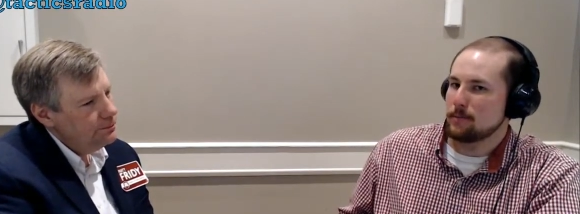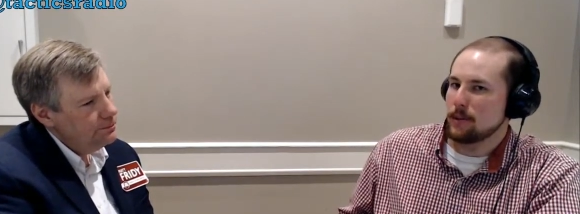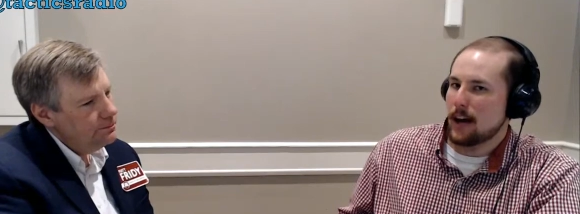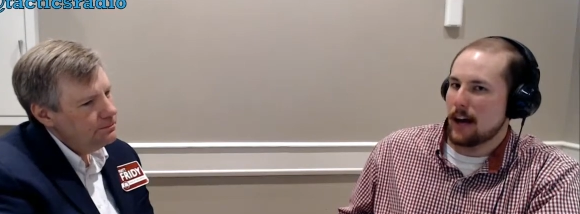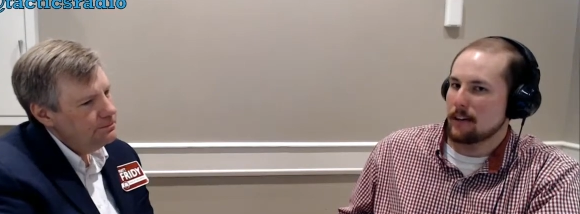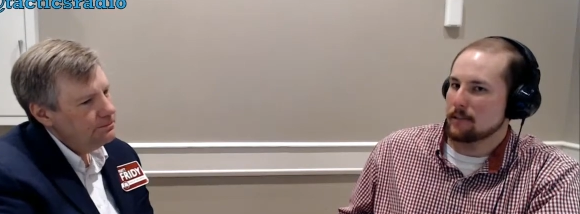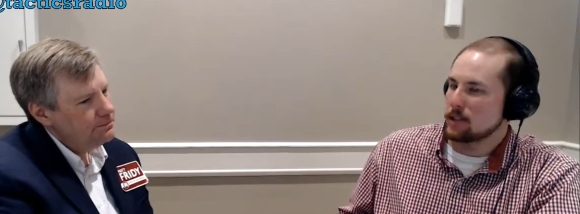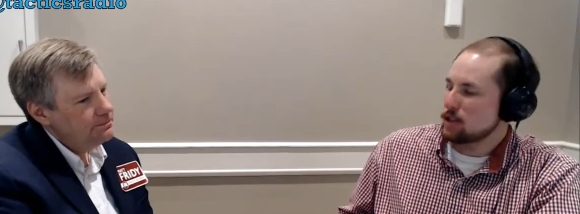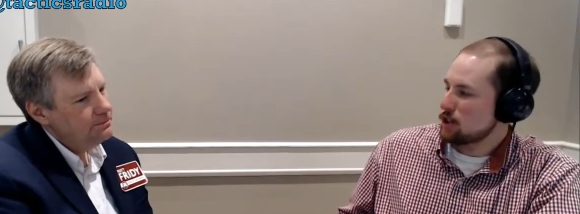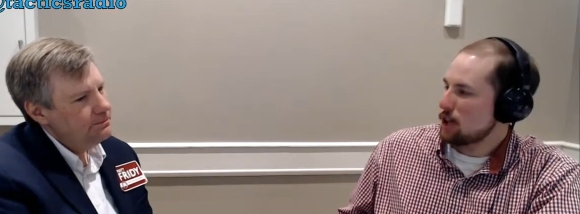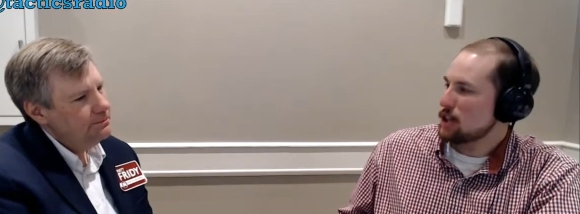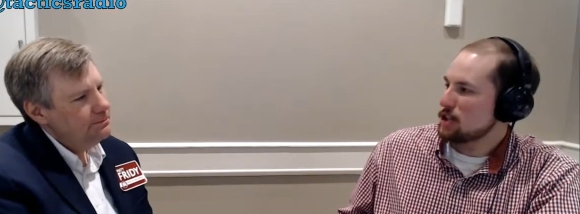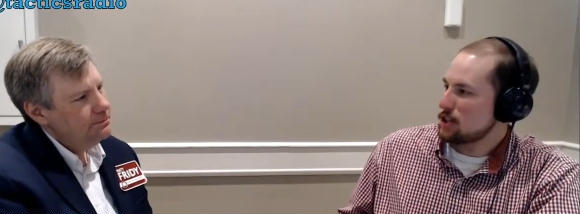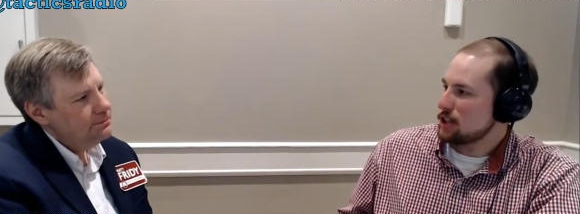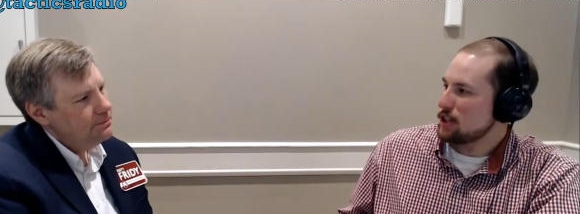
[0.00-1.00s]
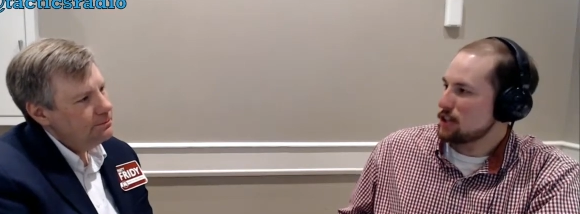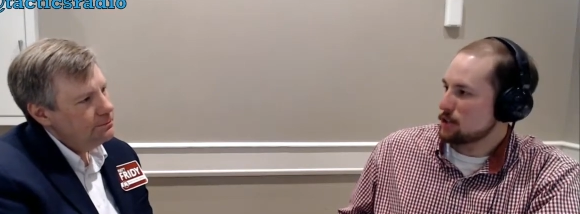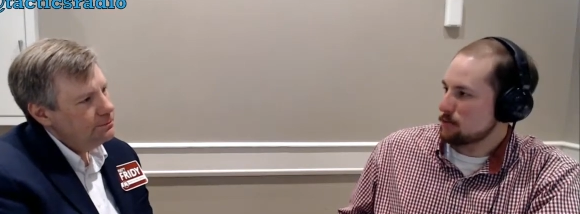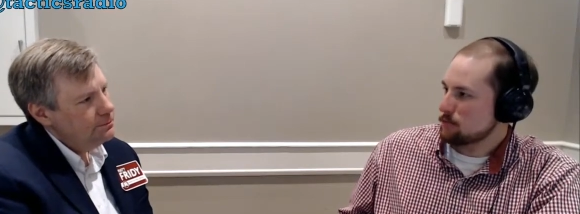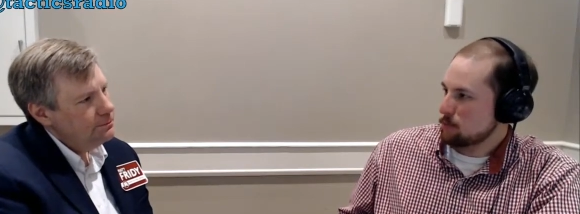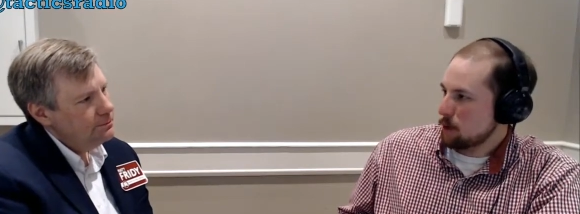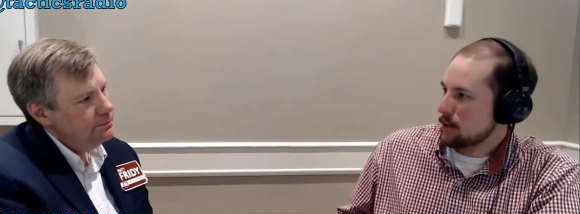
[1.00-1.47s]
Speaker 1: have a judge that's
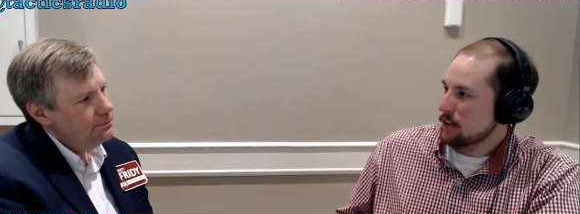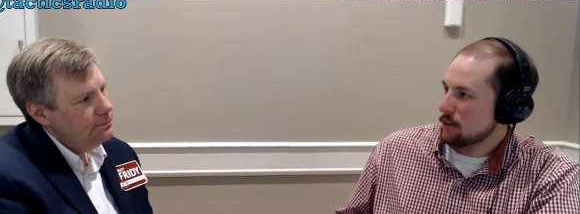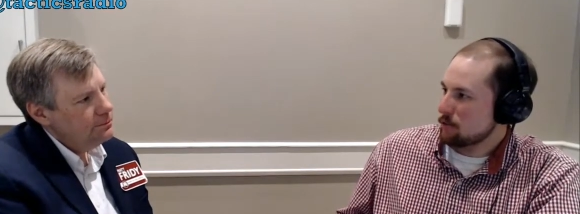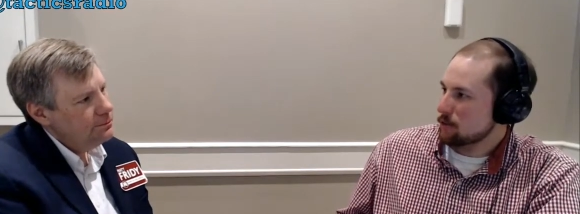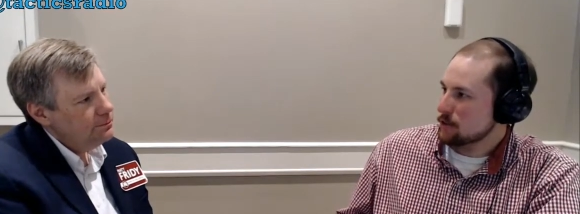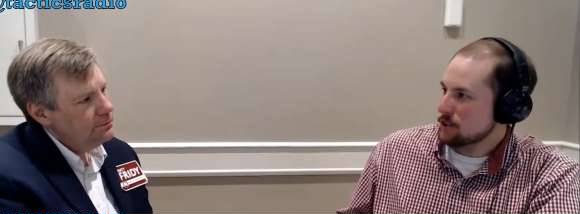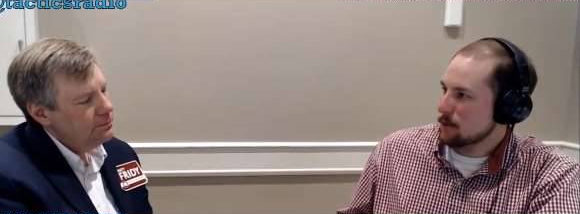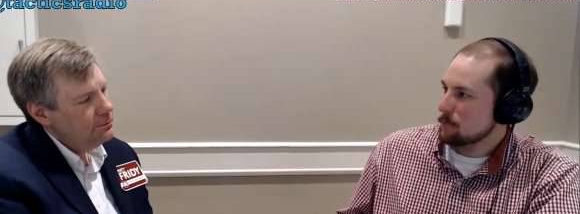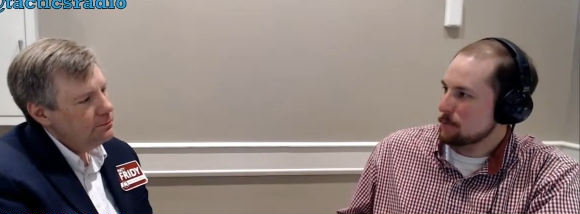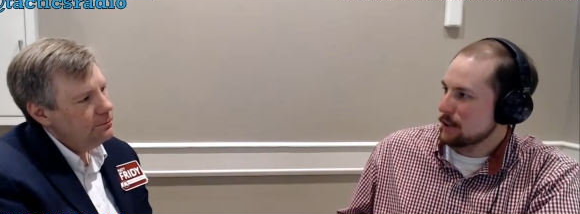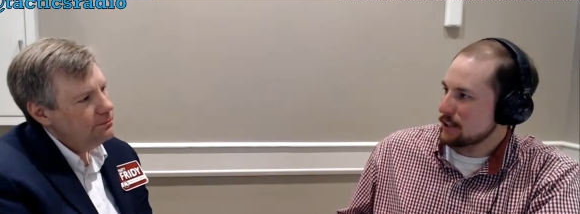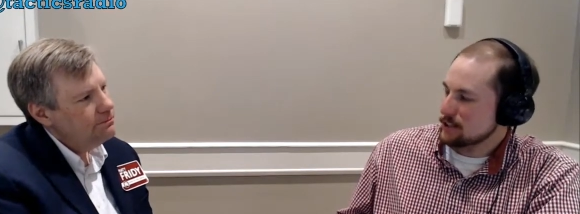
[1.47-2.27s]
running for something,